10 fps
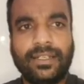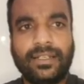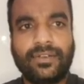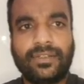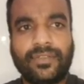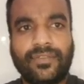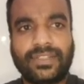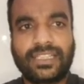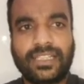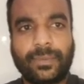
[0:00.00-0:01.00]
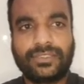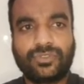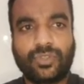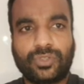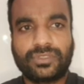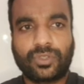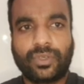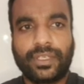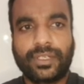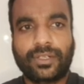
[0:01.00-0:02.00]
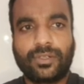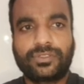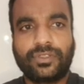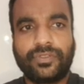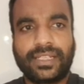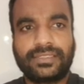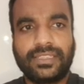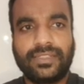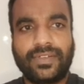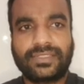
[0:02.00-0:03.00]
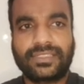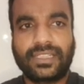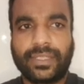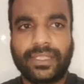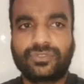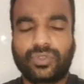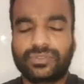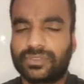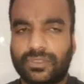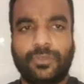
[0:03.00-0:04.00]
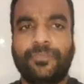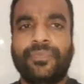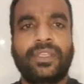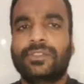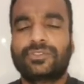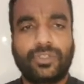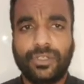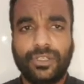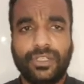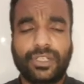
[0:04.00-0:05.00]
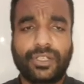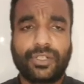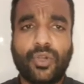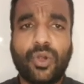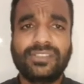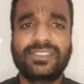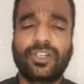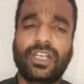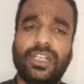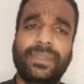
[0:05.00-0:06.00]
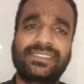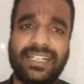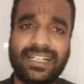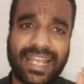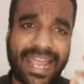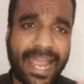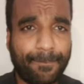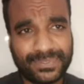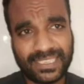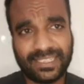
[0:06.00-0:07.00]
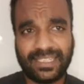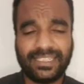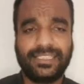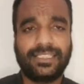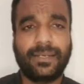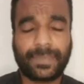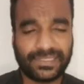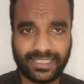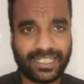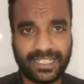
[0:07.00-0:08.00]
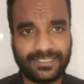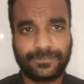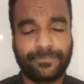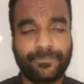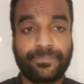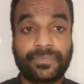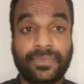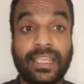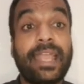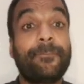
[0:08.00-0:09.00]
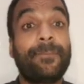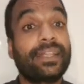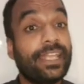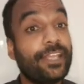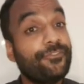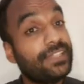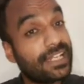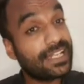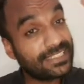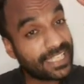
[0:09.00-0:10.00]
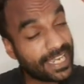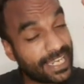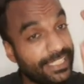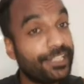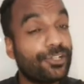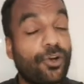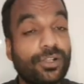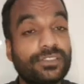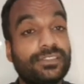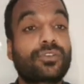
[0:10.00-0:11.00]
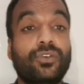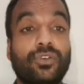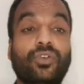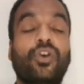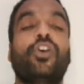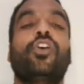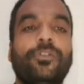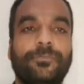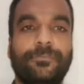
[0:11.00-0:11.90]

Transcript: the first element is non-zero. Here also we can see first element is non-zero. So non-zero elements are absent in the present case. But if there is any non-zero row,